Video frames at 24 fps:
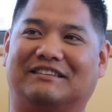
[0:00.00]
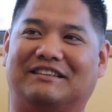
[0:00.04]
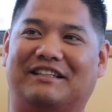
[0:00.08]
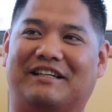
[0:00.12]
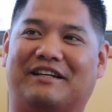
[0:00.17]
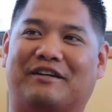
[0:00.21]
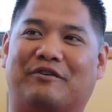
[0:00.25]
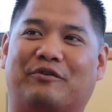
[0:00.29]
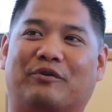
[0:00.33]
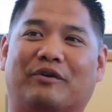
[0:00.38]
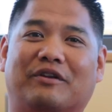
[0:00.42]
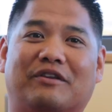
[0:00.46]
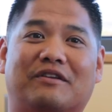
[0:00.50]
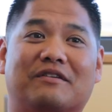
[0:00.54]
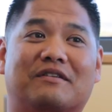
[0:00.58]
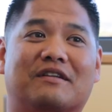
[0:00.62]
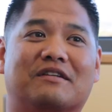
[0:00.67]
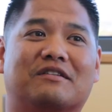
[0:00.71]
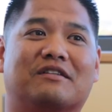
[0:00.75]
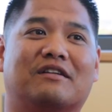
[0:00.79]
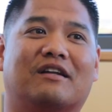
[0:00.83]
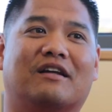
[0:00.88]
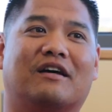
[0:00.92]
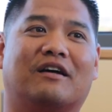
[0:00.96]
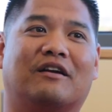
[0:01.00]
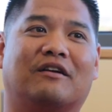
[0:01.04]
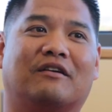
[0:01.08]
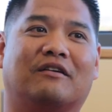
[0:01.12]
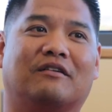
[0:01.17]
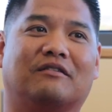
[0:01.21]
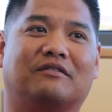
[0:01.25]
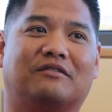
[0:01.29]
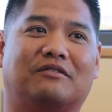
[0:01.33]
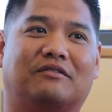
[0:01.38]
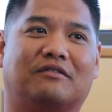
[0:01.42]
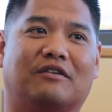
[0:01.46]
Yeah, we went to
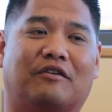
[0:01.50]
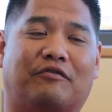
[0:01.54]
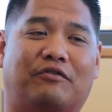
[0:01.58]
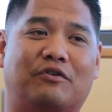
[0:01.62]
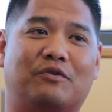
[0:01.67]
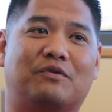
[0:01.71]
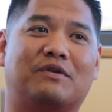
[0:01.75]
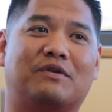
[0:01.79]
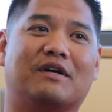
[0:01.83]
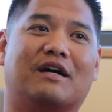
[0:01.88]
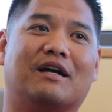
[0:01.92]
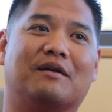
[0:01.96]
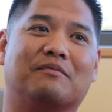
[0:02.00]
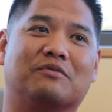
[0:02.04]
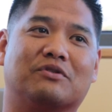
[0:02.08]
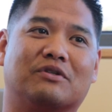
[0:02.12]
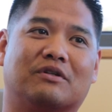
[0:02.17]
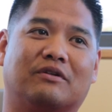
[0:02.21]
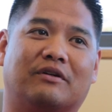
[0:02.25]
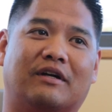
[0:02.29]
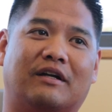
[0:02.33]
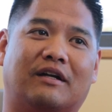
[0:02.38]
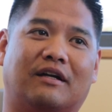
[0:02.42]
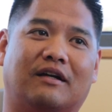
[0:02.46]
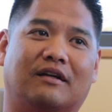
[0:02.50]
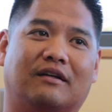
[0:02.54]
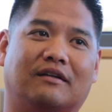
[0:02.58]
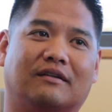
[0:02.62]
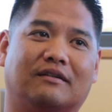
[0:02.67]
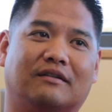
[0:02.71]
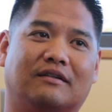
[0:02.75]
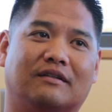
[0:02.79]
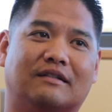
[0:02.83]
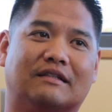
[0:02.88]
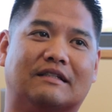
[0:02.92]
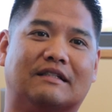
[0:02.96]
Disneyland a few times already.
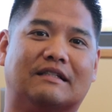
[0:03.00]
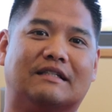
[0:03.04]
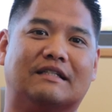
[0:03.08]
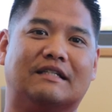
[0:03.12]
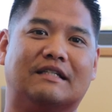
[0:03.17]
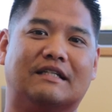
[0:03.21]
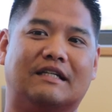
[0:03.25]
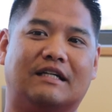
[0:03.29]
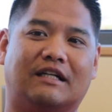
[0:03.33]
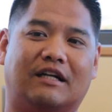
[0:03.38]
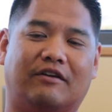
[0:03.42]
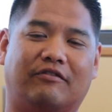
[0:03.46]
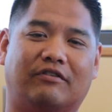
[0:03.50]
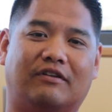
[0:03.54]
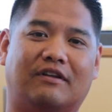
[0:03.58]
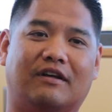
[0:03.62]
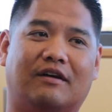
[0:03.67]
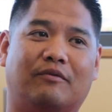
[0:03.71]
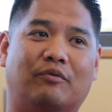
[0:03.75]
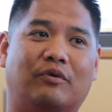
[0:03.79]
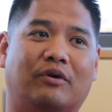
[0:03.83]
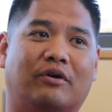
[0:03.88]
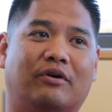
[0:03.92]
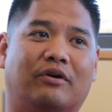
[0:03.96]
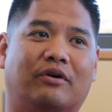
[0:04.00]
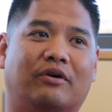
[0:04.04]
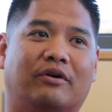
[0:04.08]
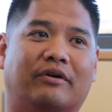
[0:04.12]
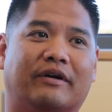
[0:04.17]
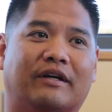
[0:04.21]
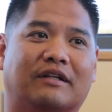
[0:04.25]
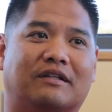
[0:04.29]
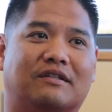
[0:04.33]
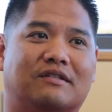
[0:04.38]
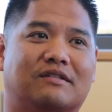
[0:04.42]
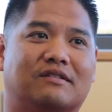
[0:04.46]
And every time we go,
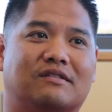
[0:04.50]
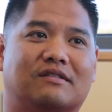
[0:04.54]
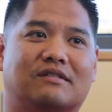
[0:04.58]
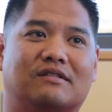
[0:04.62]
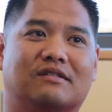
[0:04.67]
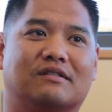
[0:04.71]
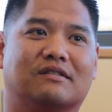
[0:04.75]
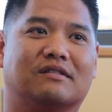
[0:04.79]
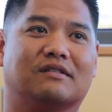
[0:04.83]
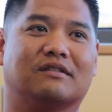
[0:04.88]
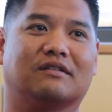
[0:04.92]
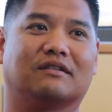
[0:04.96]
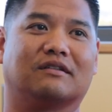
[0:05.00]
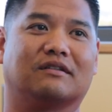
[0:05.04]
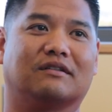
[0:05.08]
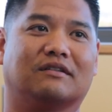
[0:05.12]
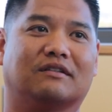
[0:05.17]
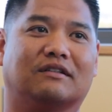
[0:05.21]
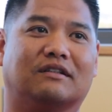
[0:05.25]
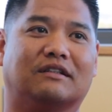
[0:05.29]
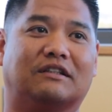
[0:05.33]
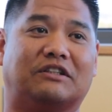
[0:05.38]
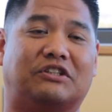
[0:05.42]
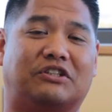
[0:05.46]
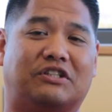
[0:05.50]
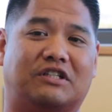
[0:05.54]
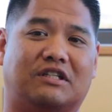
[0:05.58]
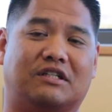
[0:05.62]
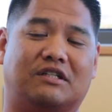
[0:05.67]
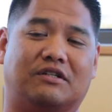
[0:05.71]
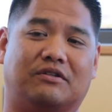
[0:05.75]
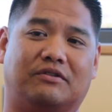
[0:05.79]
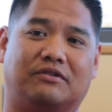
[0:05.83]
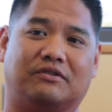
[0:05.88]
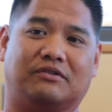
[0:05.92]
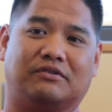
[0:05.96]
it's
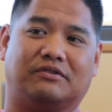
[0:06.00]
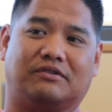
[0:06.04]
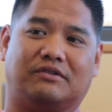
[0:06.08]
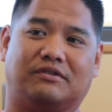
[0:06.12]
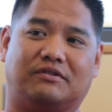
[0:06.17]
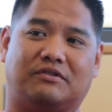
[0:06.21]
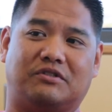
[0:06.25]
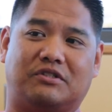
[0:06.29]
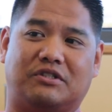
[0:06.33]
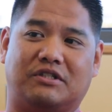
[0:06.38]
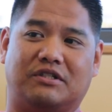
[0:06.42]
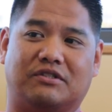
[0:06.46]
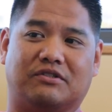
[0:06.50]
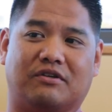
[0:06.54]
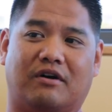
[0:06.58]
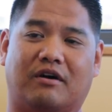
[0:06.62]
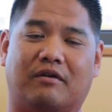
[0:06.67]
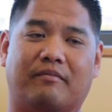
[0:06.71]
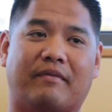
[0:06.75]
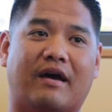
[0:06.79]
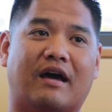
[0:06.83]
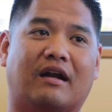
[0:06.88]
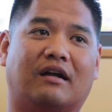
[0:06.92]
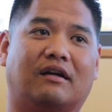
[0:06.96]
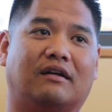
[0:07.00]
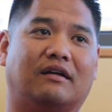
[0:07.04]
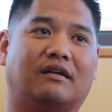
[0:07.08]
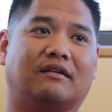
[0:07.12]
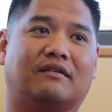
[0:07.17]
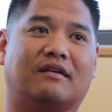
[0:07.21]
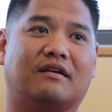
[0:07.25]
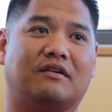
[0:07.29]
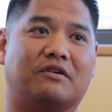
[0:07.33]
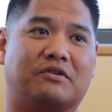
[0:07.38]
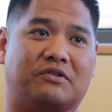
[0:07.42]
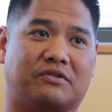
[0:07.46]
she goes, she's automatically
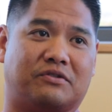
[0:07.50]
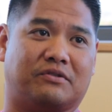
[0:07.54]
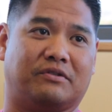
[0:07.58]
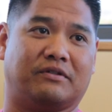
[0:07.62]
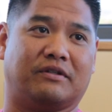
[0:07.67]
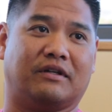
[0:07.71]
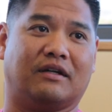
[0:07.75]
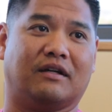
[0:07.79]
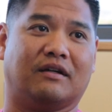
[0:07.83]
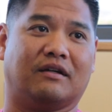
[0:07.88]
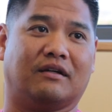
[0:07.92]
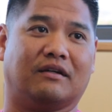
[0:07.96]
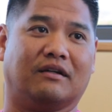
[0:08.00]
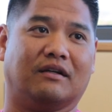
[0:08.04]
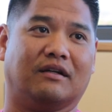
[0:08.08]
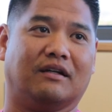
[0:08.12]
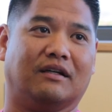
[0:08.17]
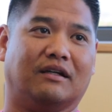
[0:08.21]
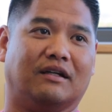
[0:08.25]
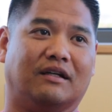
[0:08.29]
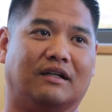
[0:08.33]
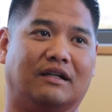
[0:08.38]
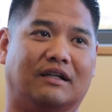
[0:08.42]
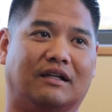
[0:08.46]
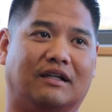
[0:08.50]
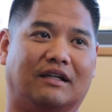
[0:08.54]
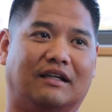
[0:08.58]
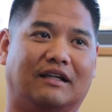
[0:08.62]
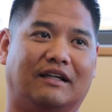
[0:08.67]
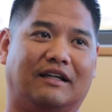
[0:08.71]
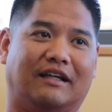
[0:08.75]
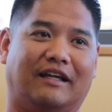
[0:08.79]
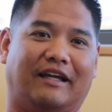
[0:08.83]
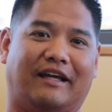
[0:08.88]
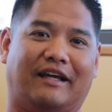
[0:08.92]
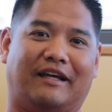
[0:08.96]
10 years old again.
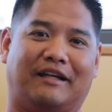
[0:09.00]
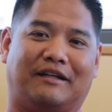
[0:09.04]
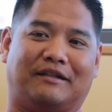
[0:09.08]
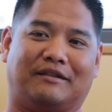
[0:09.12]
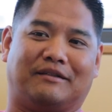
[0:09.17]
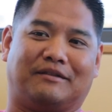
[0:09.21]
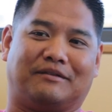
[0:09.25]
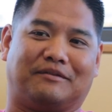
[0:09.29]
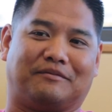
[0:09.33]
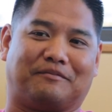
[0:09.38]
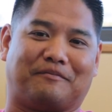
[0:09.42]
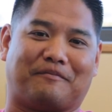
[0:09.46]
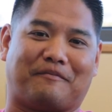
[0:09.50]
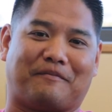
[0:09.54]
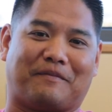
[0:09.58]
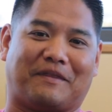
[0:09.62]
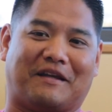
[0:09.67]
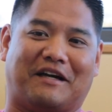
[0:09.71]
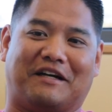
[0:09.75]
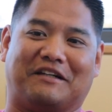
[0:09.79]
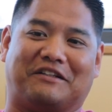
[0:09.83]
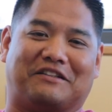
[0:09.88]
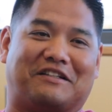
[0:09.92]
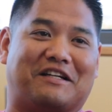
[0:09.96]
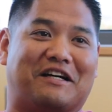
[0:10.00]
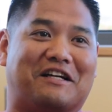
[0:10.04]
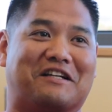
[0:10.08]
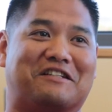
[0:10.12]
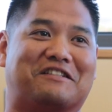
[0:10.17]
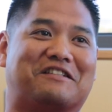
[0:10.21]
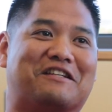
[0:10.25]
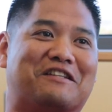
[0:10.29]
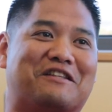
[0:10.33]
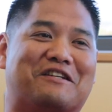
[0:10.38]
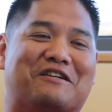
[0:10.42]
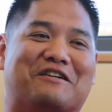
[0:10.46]
And I just got to
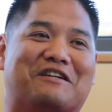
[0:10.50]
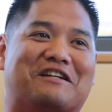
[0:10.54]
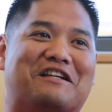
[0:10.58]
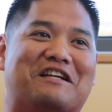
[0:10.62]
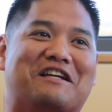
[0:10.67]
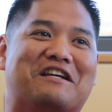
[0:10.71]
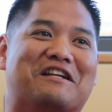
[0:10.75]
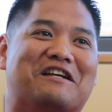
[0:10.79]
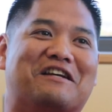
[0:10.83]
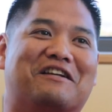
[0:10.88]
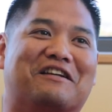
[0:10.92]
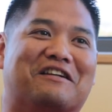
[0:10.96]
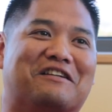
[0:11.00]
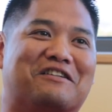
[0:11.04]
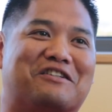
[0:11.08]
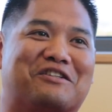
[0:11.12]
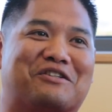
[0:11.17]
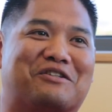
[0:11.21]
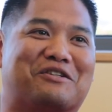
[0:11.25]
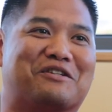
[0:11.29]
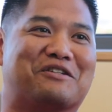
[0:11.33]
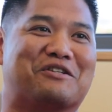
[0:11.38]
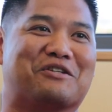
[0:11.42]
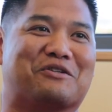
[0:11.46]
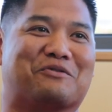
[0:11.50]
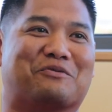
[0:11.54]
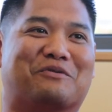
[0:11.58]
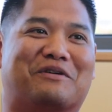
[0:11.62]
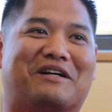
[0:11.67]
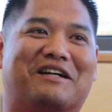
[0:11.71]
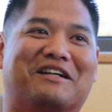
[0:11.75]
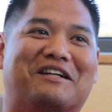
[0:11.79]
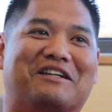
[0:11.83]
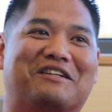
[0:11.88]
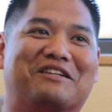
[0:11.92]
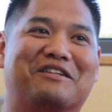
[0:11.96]
sit there and eat it and just, just
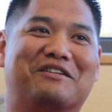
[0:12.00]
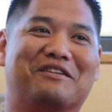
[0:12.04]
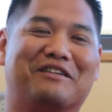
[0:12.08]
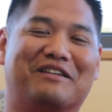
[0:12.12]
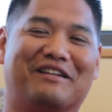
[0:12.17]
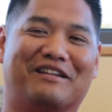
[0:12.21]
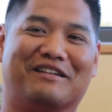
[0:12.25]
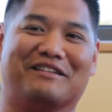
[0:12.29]
watch.